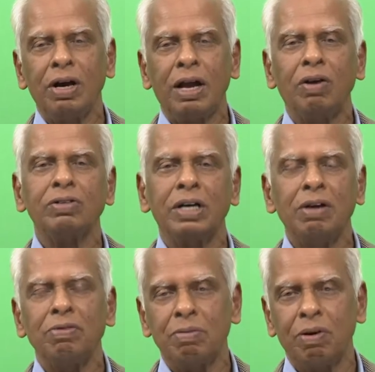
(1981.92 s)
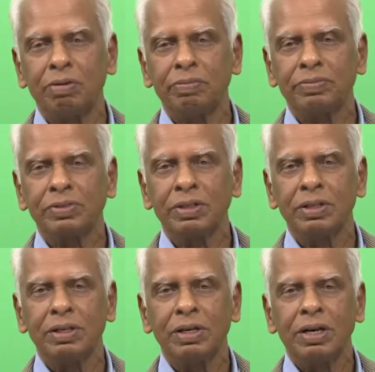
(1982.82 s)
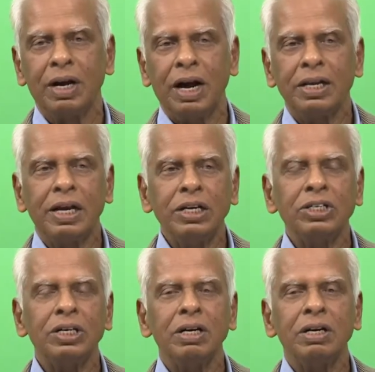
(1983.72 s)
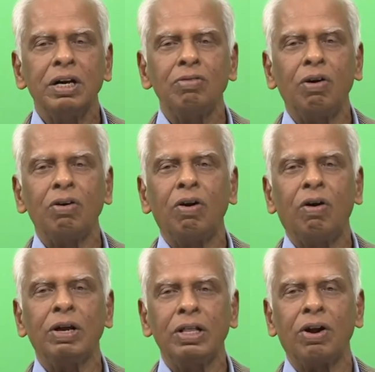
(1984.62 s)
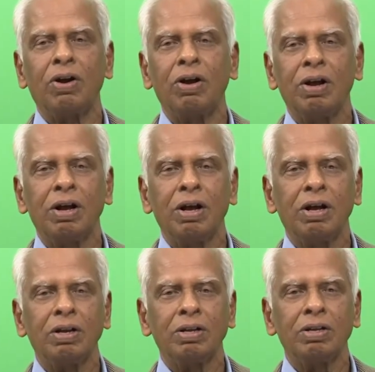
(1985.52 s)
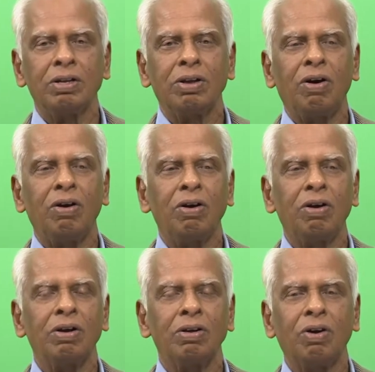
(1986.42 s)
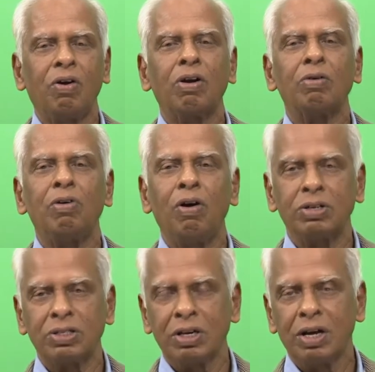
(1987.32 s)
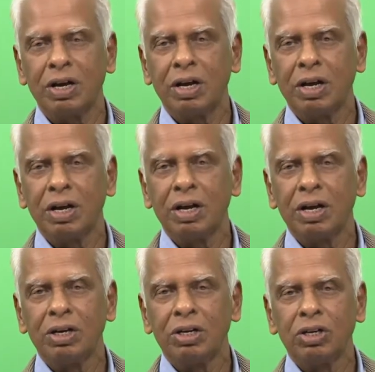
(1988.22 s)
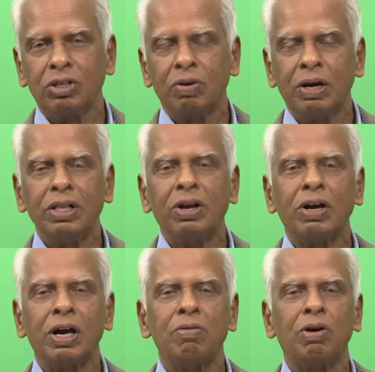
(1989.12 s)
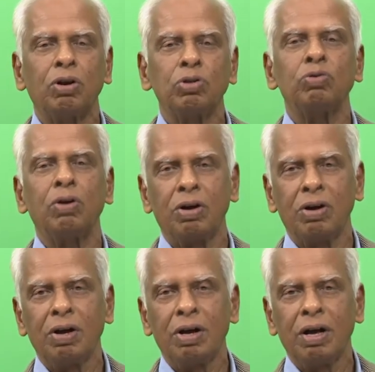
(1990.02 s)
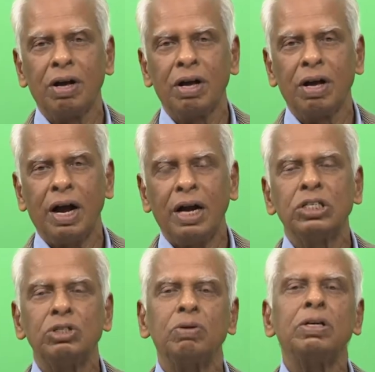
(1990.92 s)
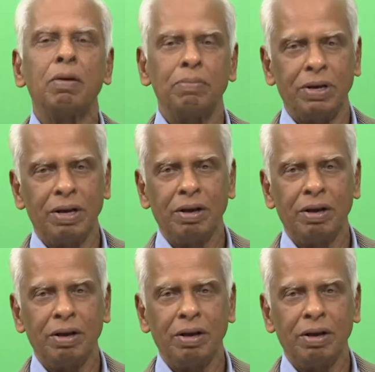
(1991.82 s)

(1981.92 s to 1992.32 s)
alongside Bhima. And then she invoked god Indra, the god of gods. So Indra gave her Arjuna, and she was happy.